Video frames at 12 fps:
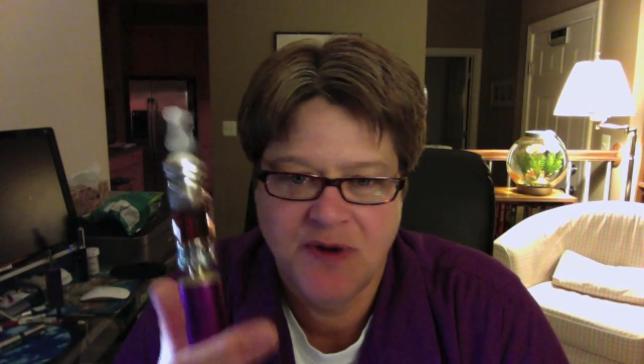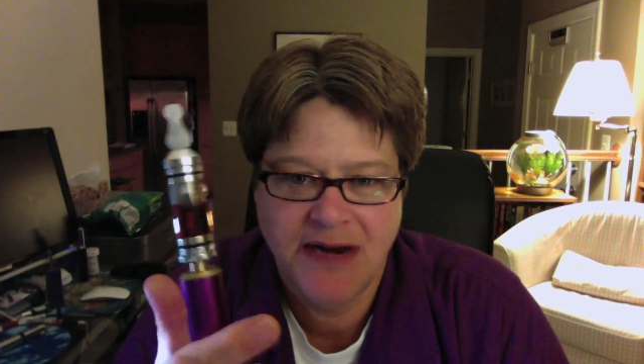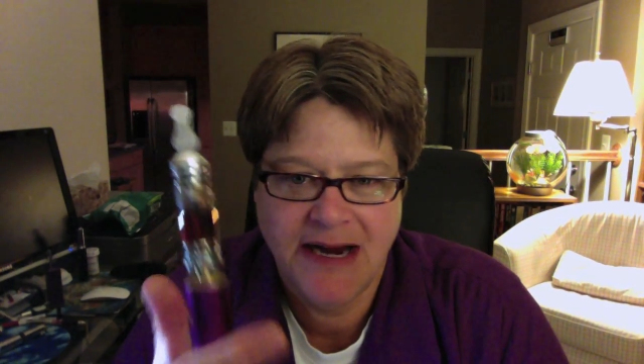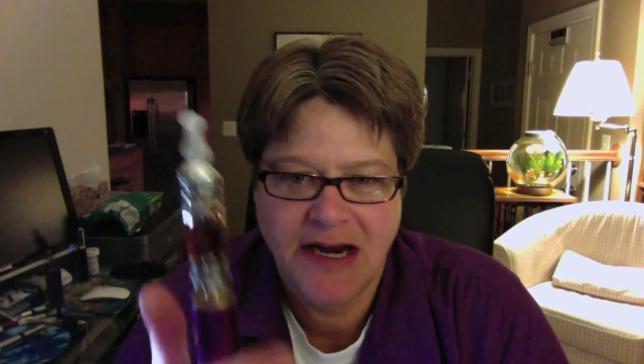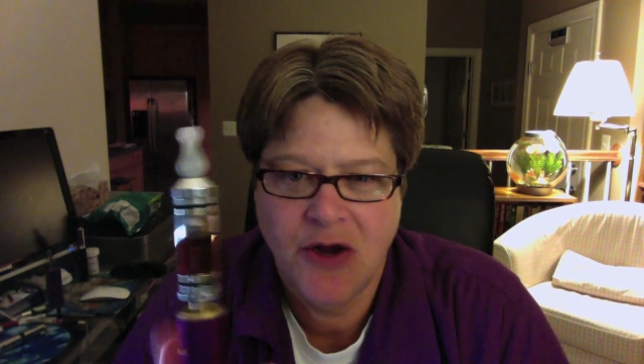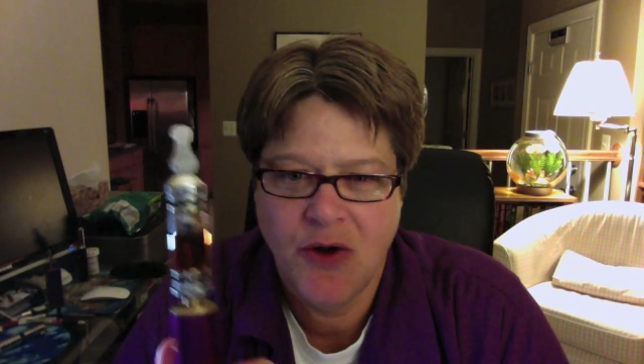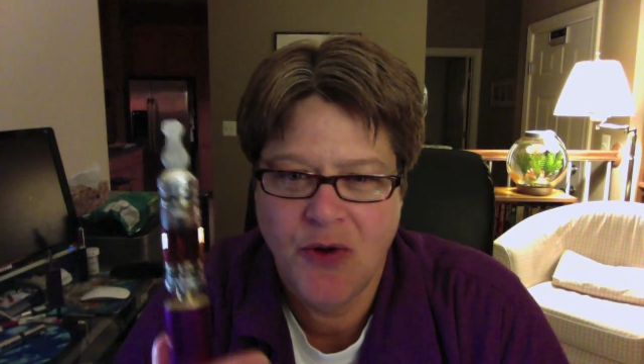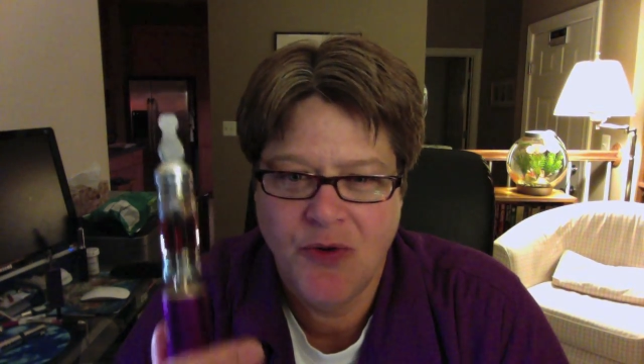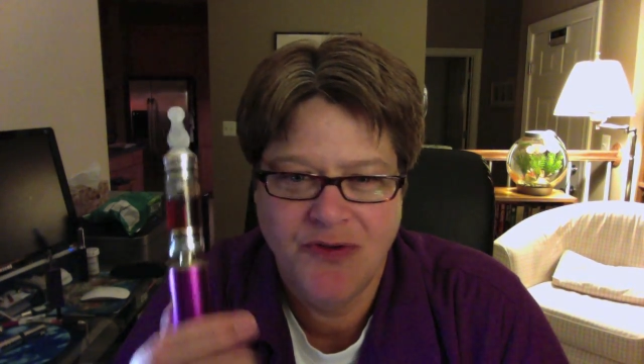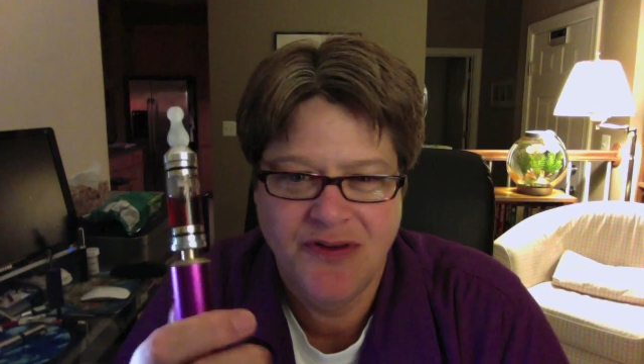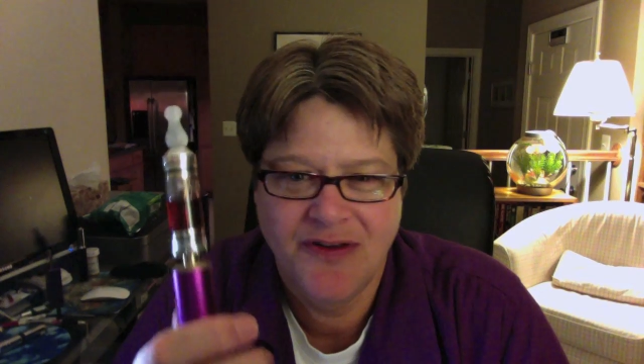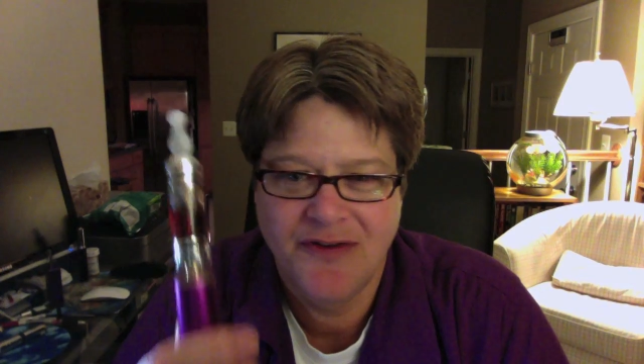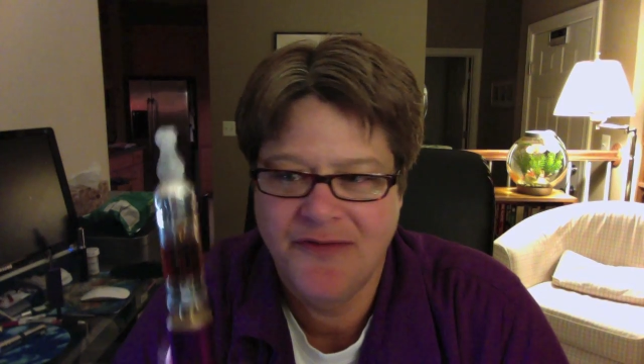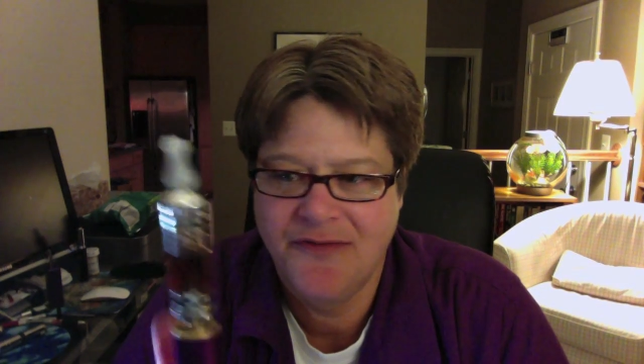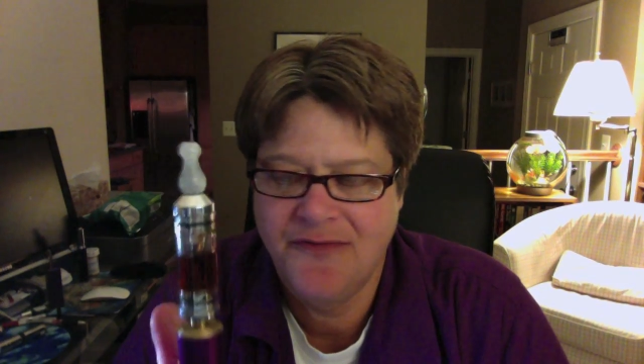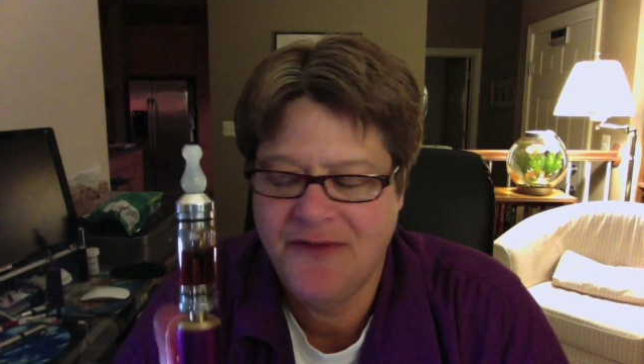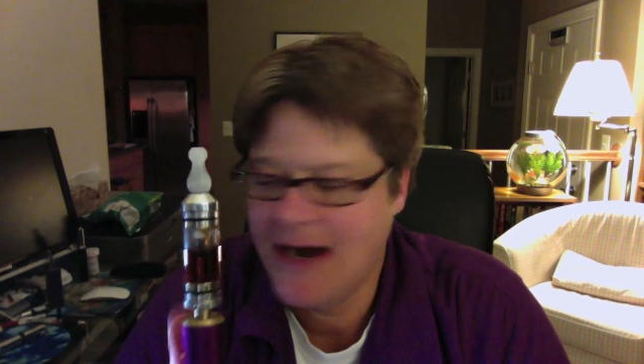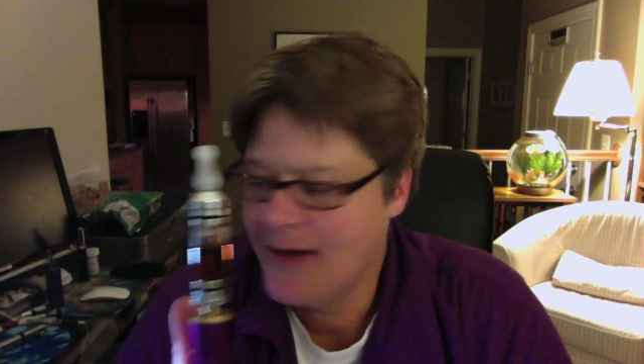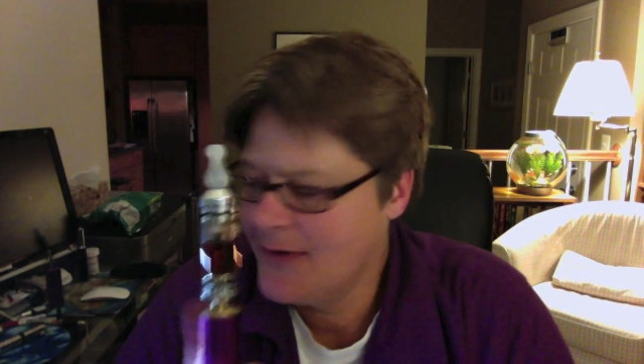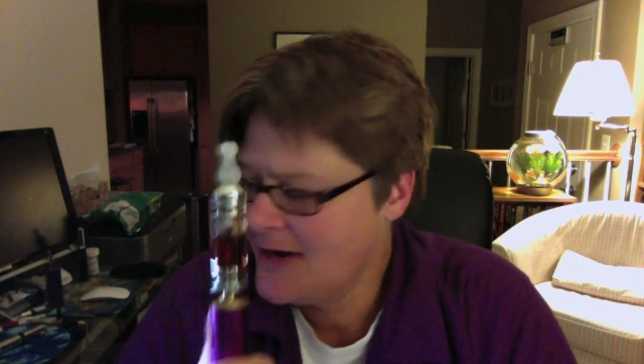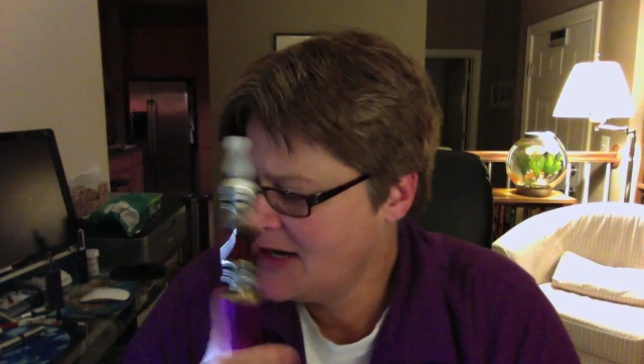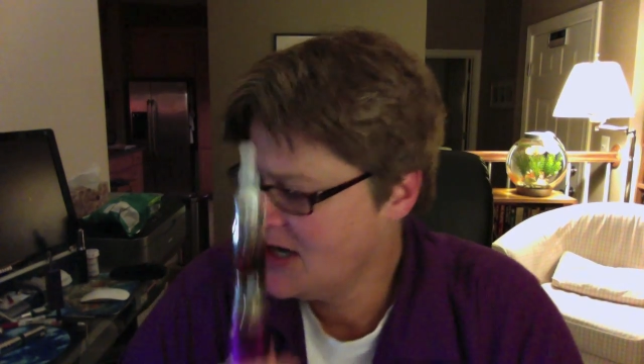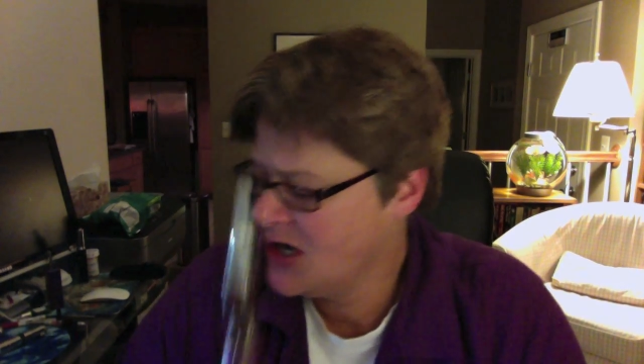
when I go to fire it,